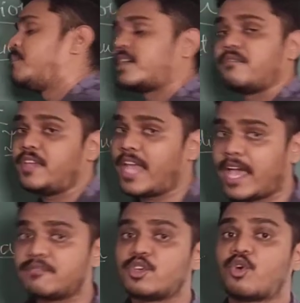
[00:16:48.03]
but we
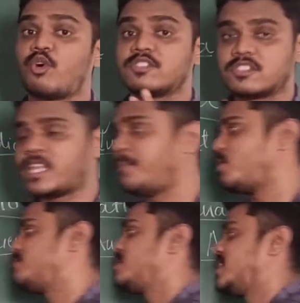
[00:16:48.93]
have the concept
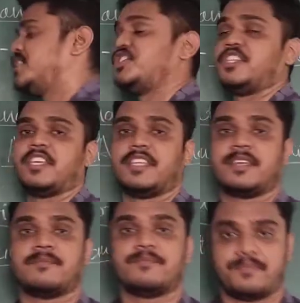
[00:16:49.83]
of this
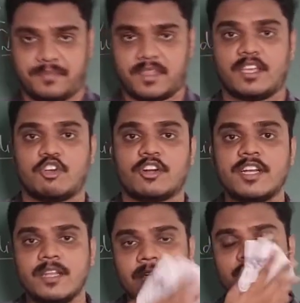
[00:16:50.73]
engineering. Got
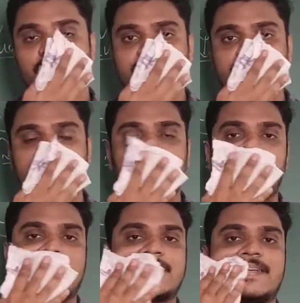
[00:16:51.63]
it? Not a single
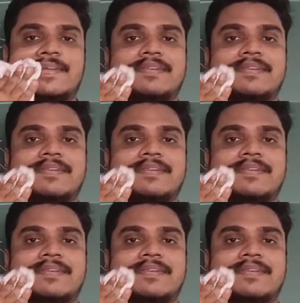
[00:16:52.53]
person